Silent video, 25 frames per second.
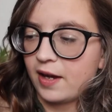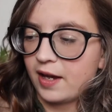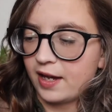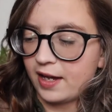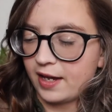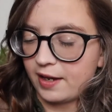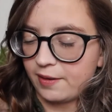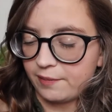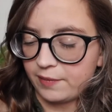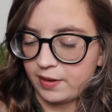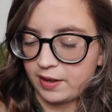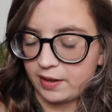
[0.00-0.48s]

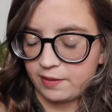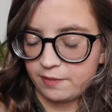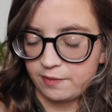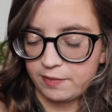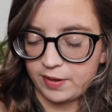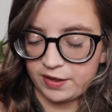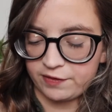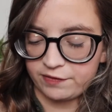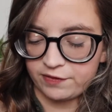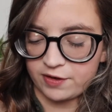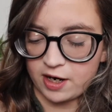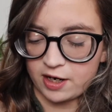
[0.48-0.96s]
Um,
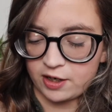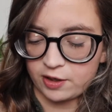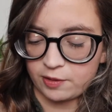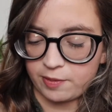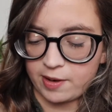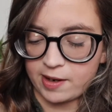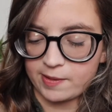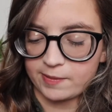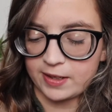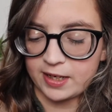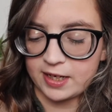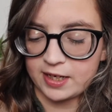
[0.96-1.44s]
but if not, it'll
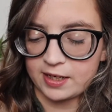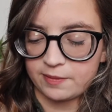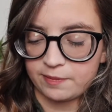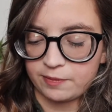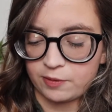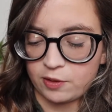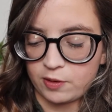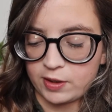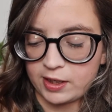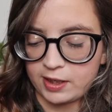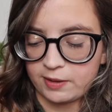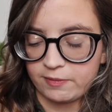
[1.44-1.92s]
probably end
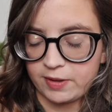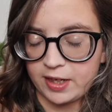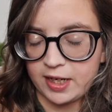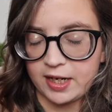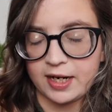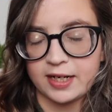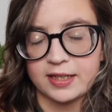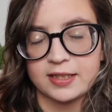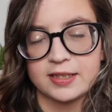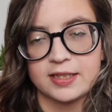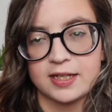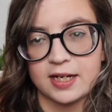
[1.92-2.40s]
up going in my
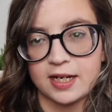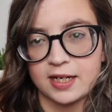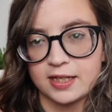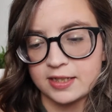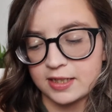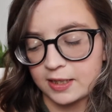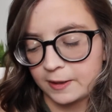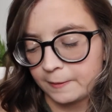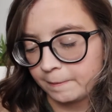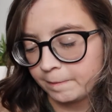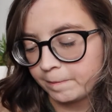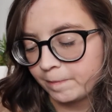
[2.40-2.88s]

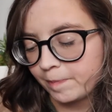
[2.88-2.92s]
nightstand.